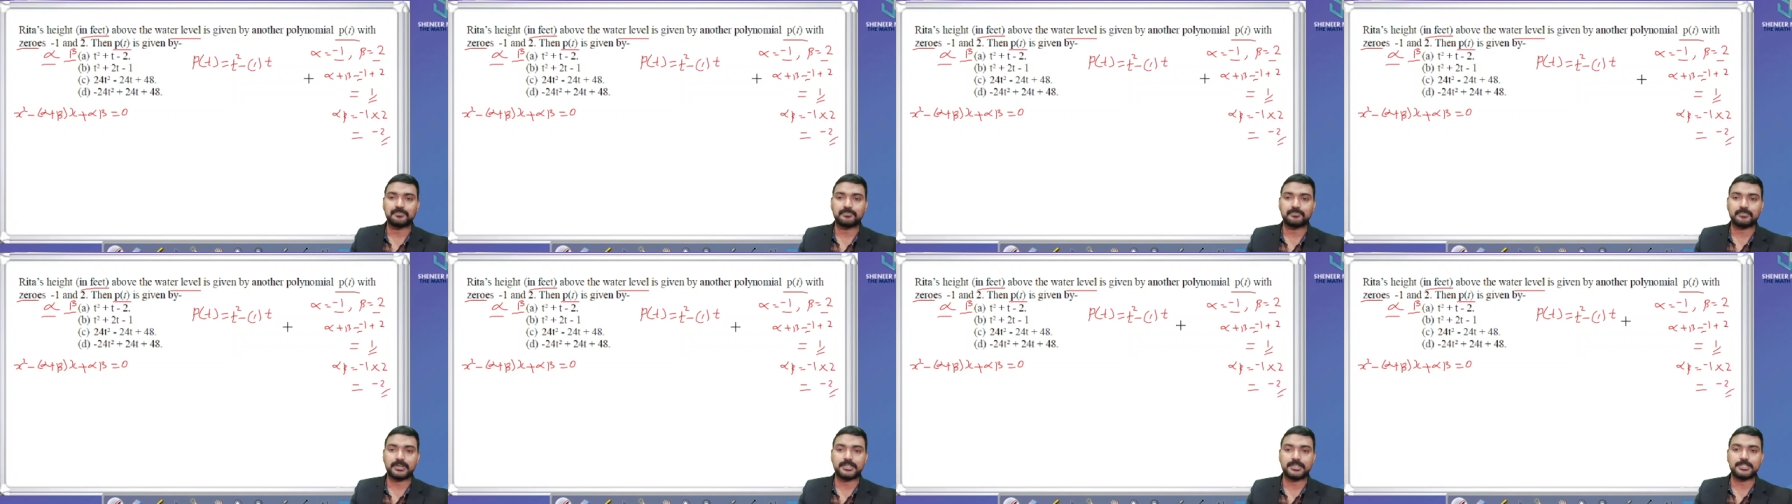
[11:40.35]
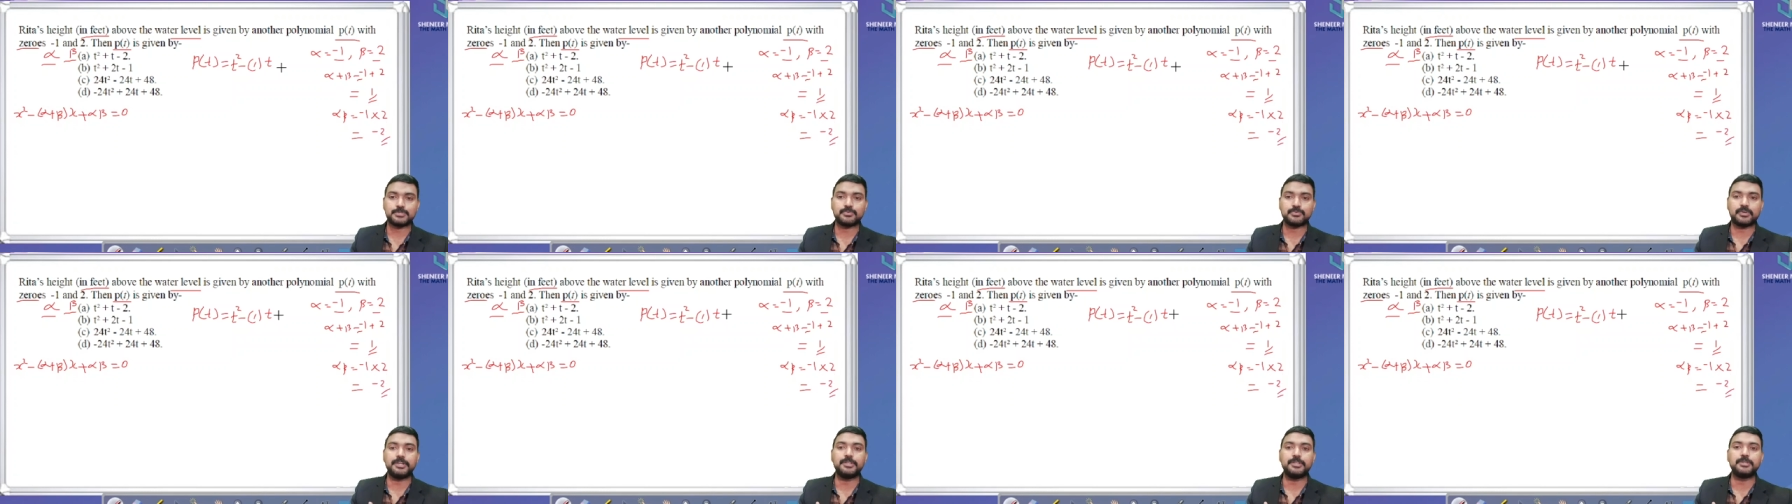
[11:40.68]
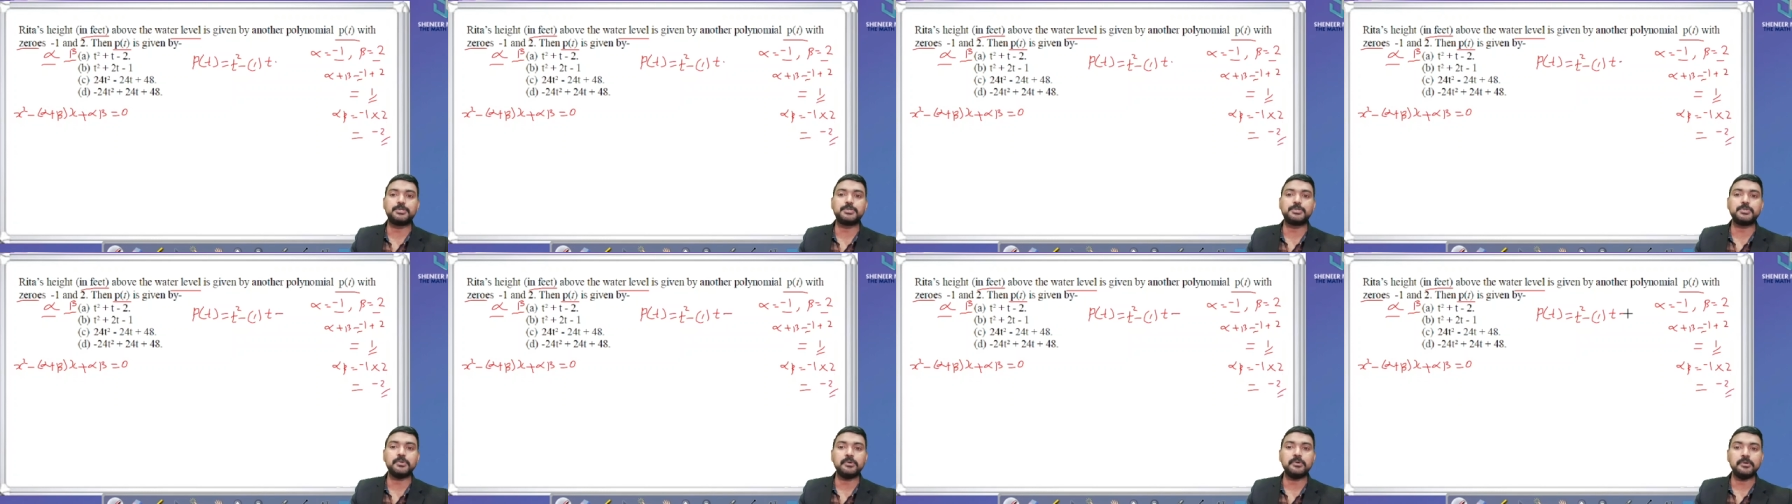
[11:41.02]
Minus 1
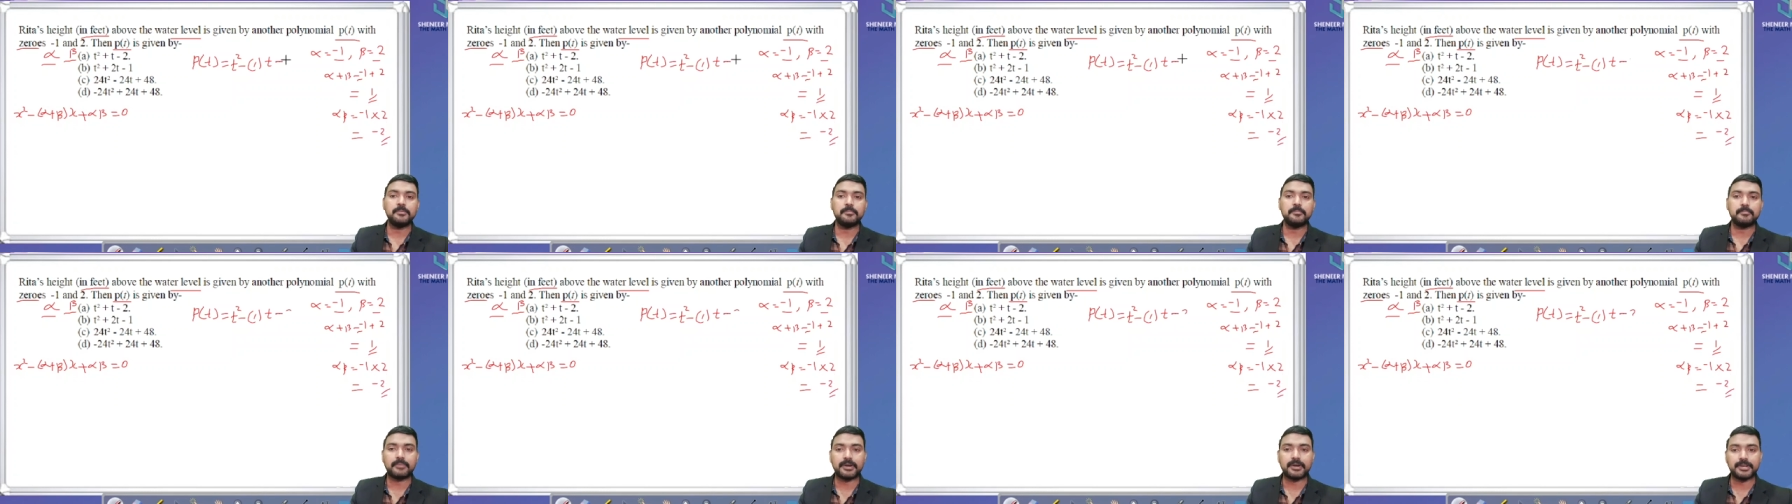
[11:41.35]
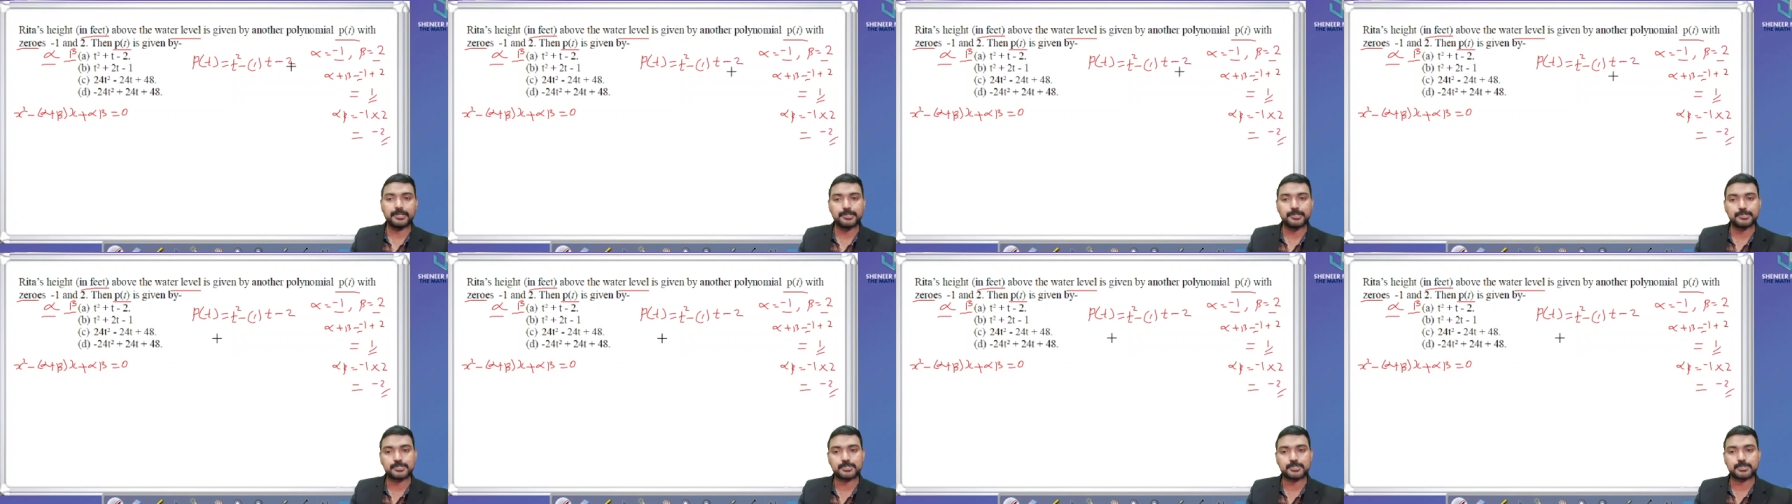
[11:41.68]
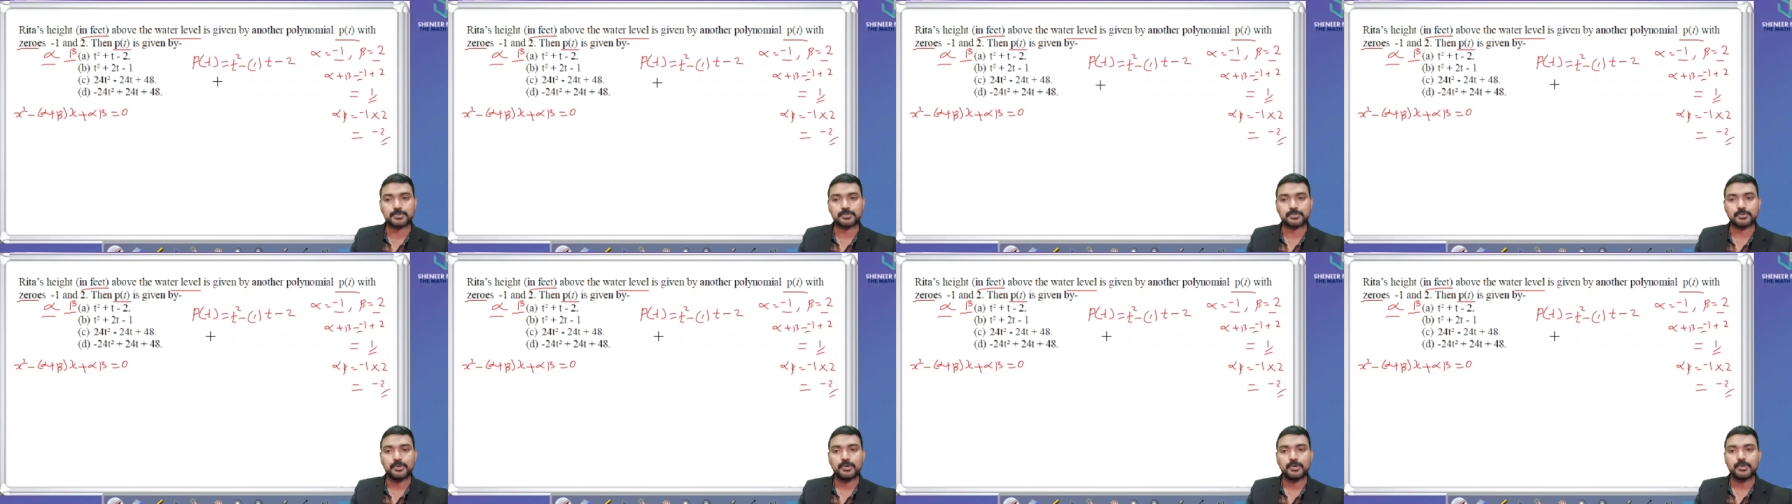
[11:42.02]
into minus
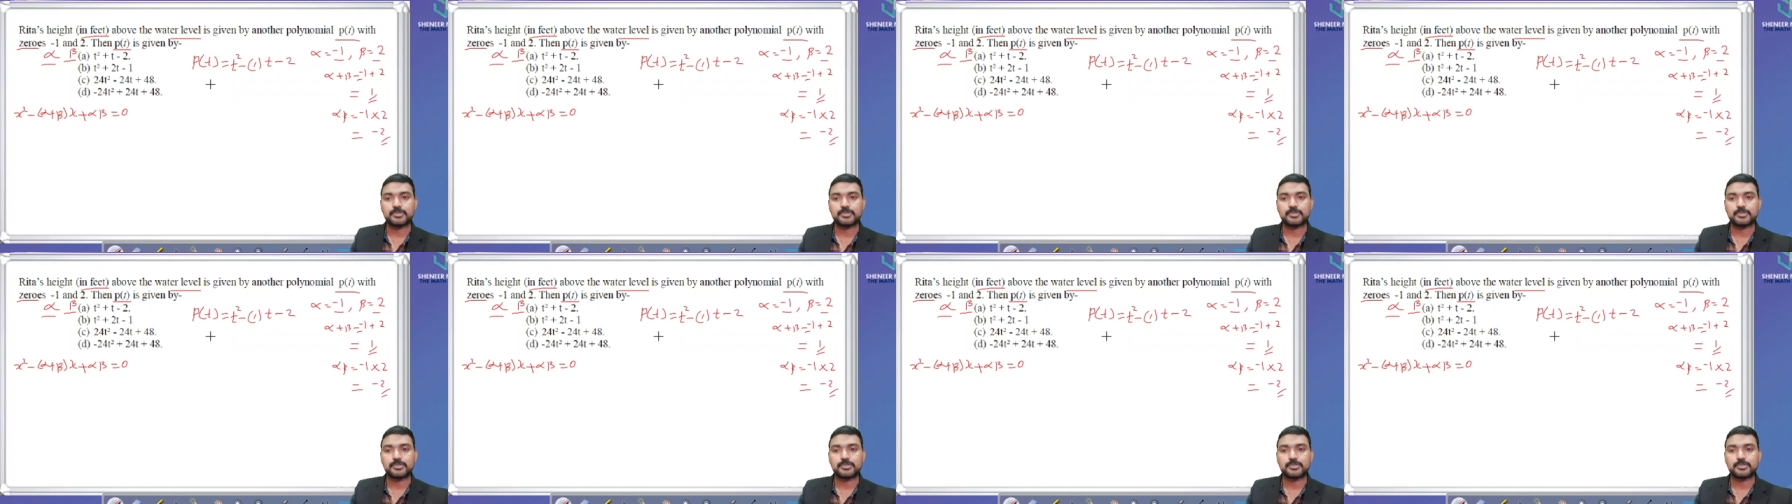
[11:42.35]
2.